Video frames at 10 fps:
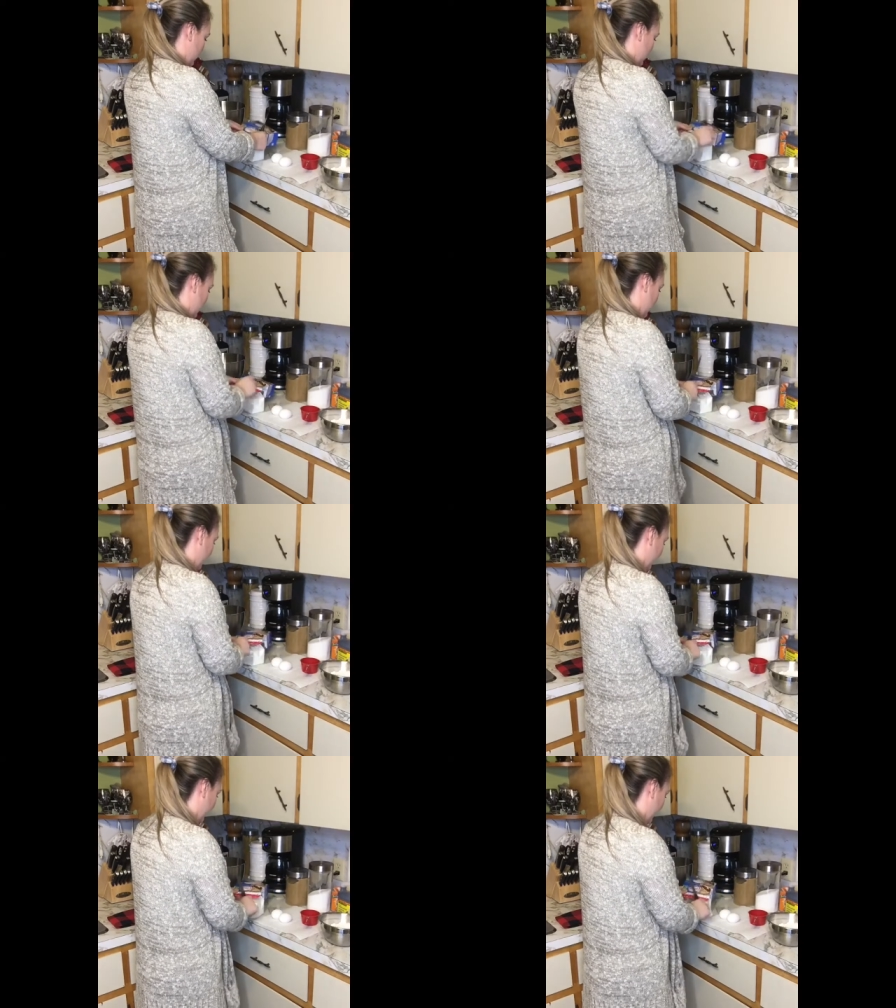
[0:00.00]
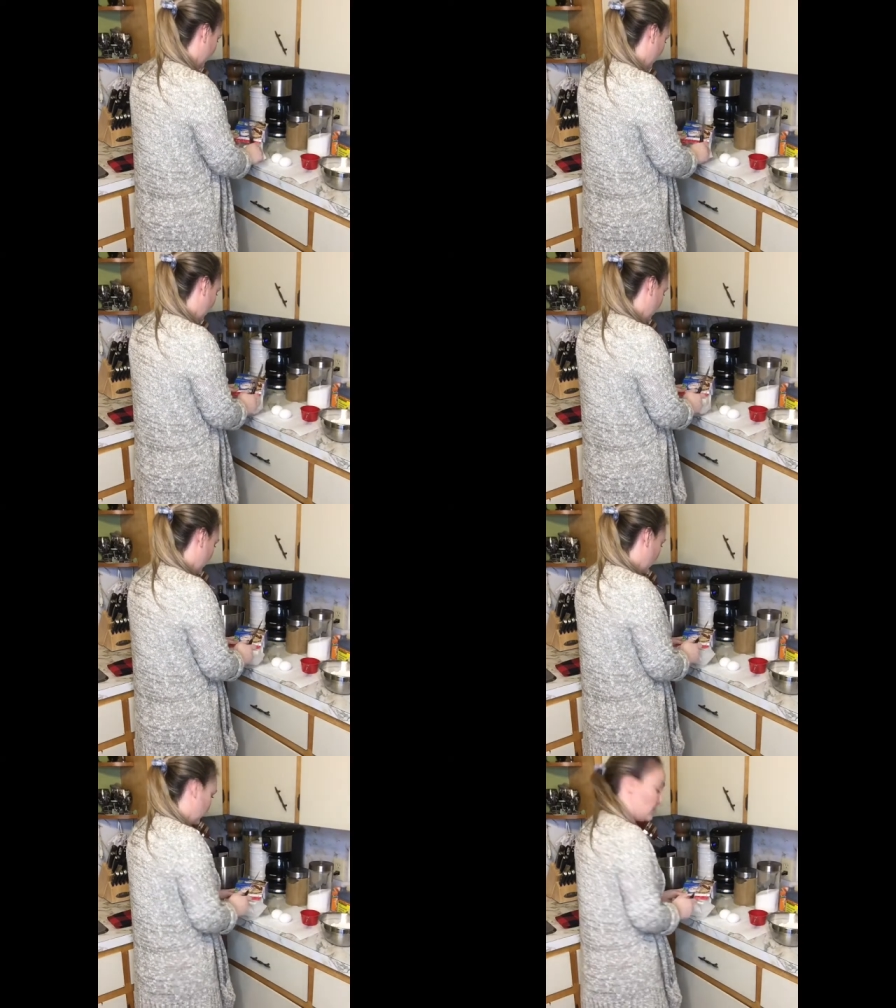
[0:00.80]
So,
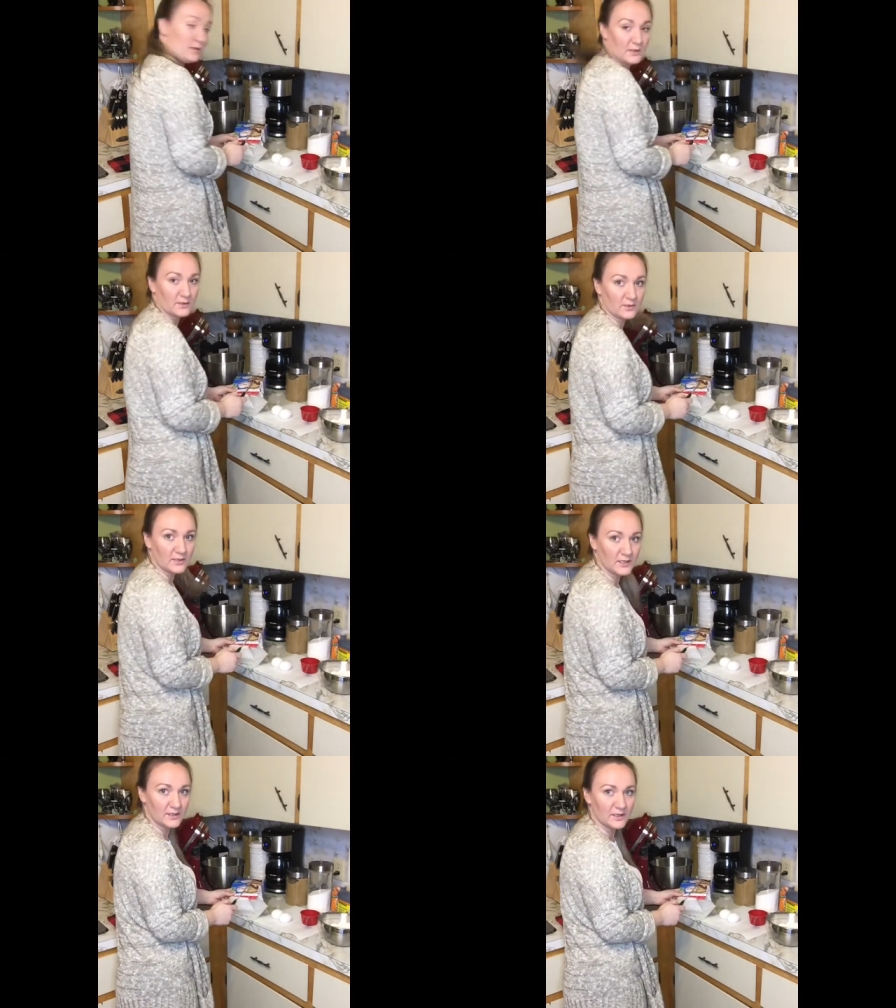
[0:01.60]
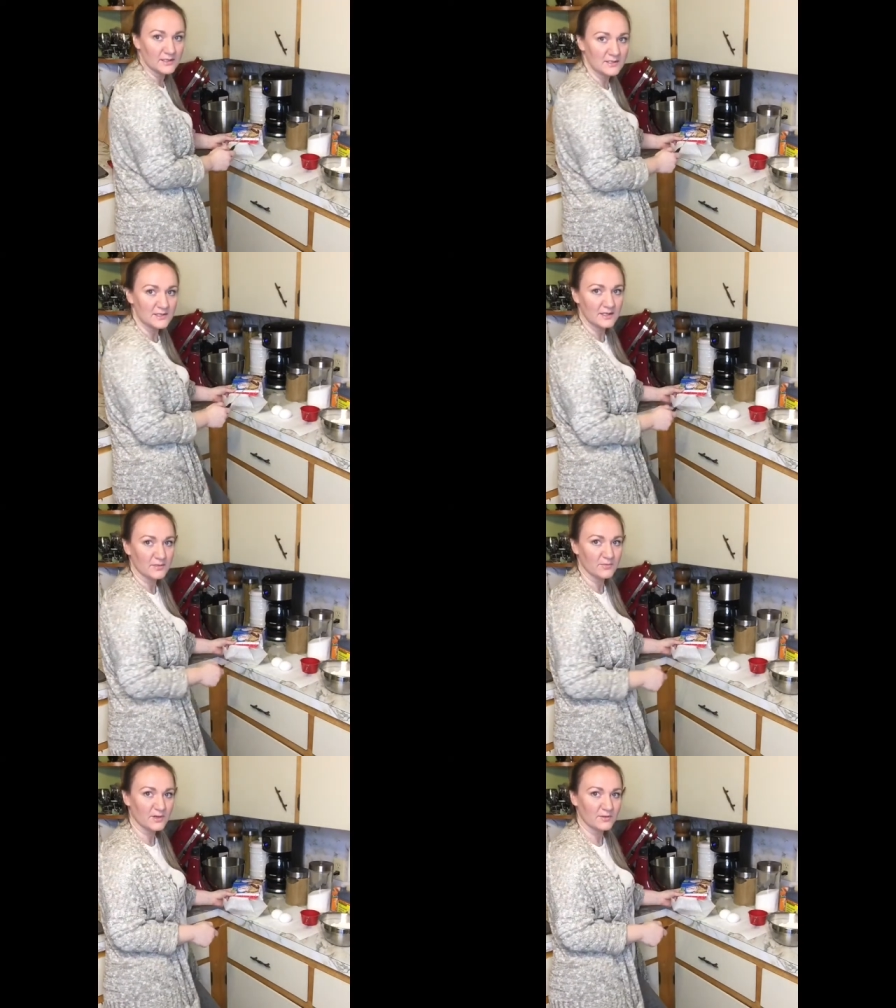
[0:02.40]
can you guys see?
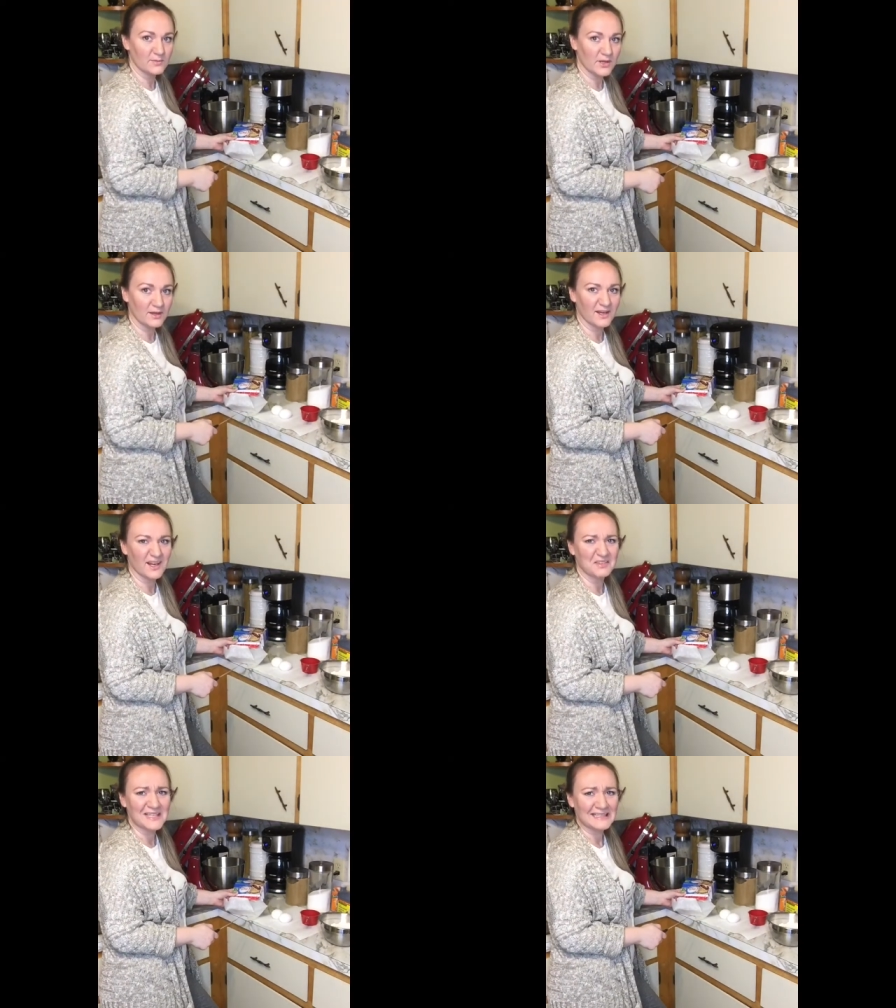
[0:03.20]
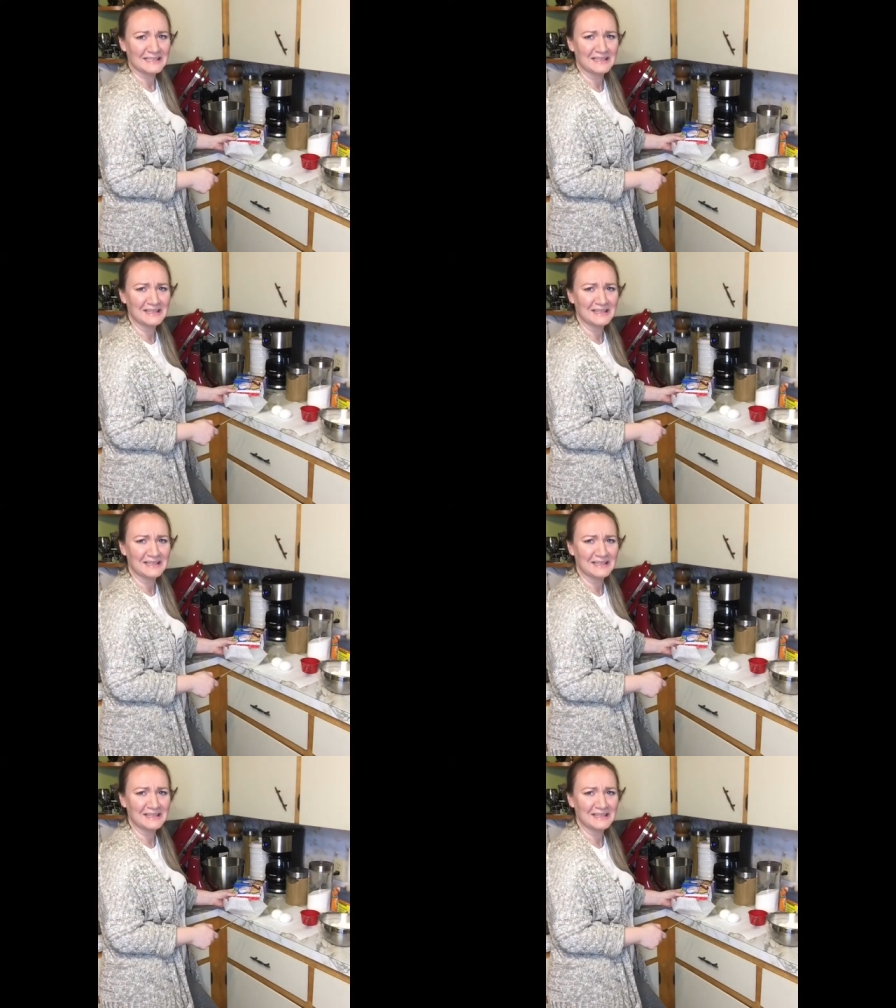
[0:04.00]
I'm probably blocking everything.